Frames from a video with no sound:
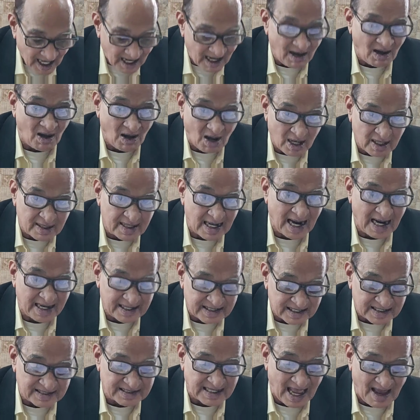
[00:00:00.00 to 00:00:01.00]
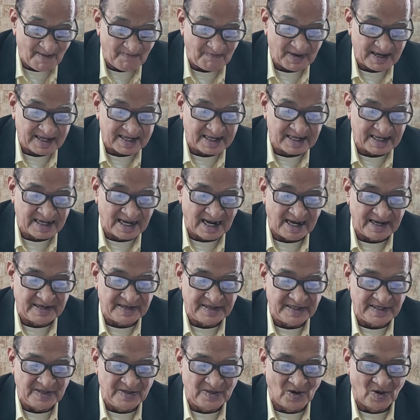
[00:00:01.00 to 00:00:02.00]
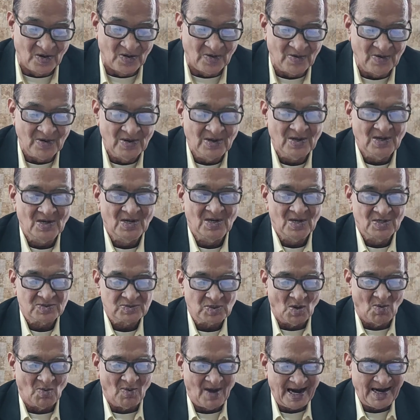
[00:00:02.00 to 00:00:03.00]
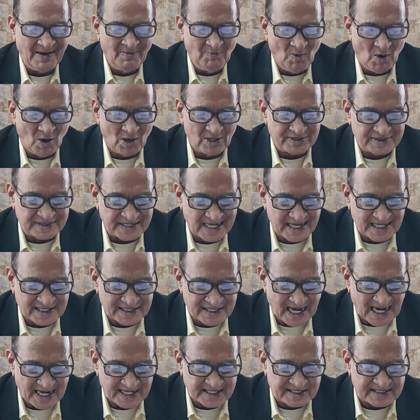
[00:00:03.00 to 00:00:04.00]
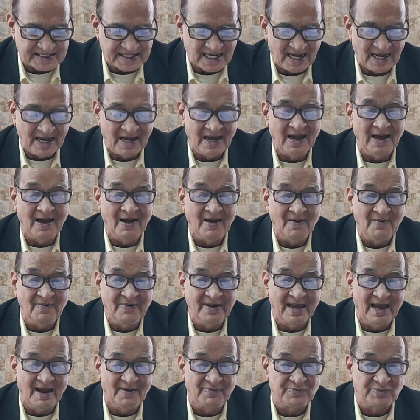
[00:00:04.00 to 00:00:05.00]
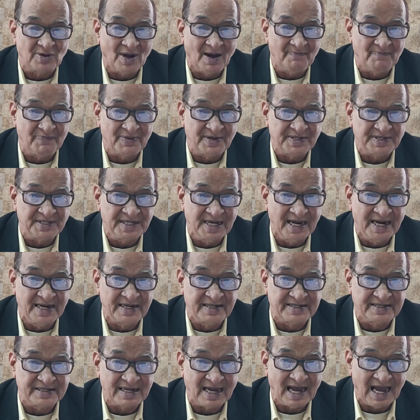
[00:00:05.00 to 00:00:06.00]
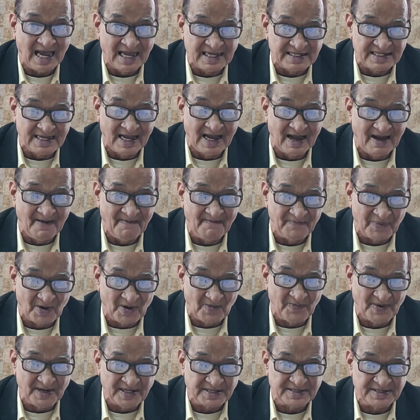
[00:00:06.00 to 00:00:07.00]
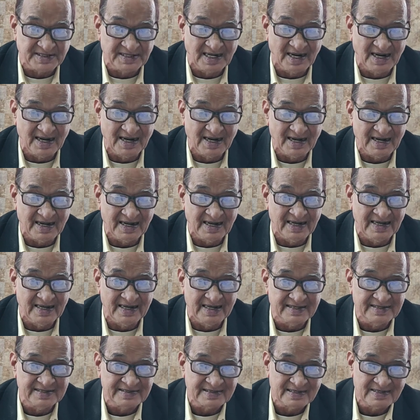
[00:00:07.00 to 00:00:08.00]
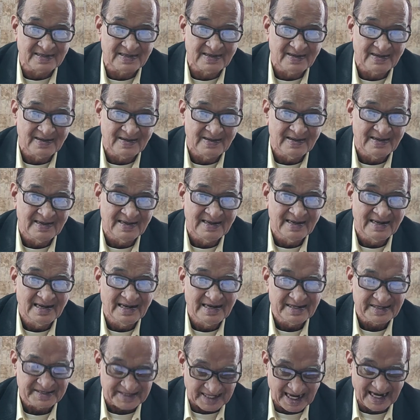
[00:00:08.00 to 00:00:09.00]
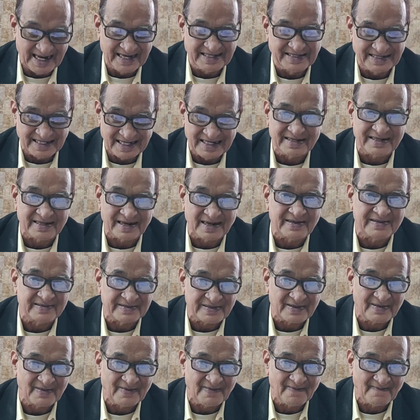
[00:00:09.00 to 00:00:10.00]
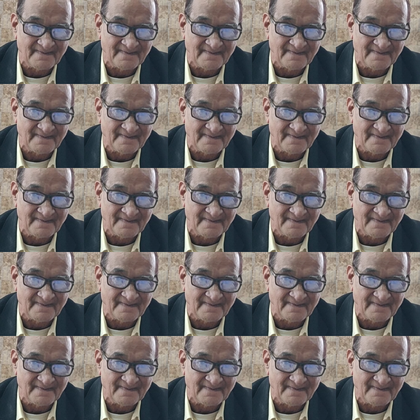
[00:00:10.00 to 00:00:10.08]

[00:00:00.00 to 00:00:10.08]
Uh, all that is happening and you know. So one more thing that uh, we have to appreciate as a professional is trade secret.